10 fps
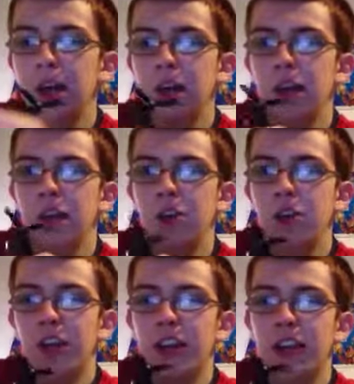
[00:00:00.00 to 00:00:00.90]
Uh,
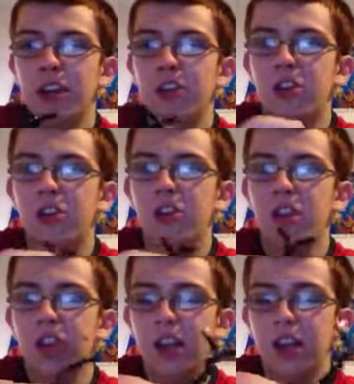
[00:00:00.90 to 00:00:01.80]
so that he can
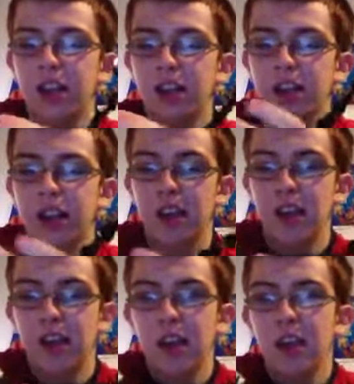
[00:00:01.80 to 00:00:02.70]
uh,
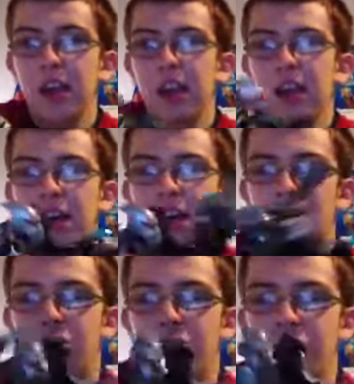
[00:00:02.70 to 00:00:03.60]
uh,
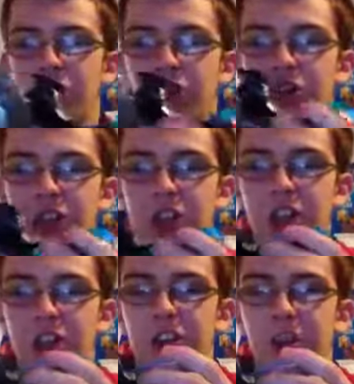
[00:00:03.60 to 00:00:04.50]
changes
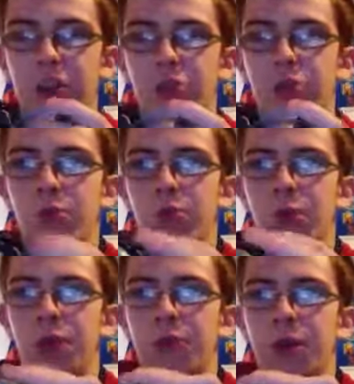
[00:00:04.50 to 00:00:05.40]
color scheme into
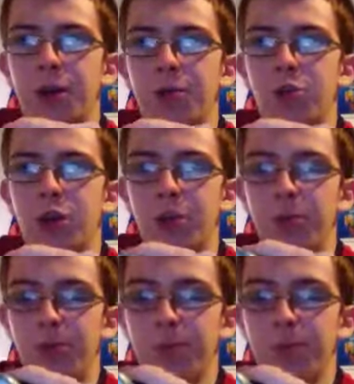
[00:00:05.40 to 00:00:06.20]
whatever he absorbs.